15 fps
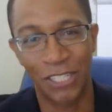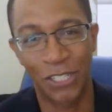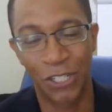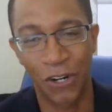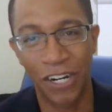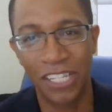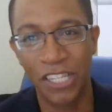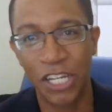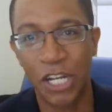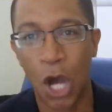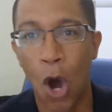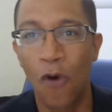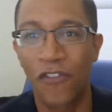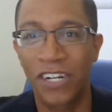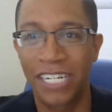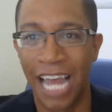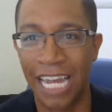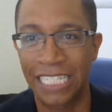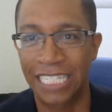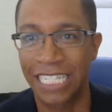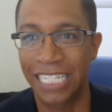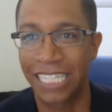And during the
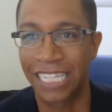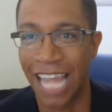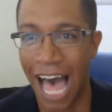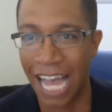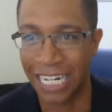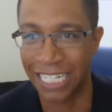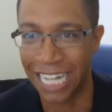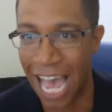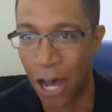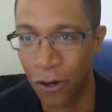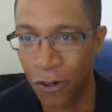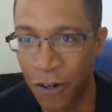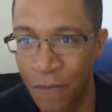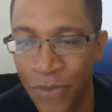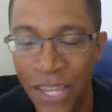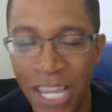COVID-19 lockdown,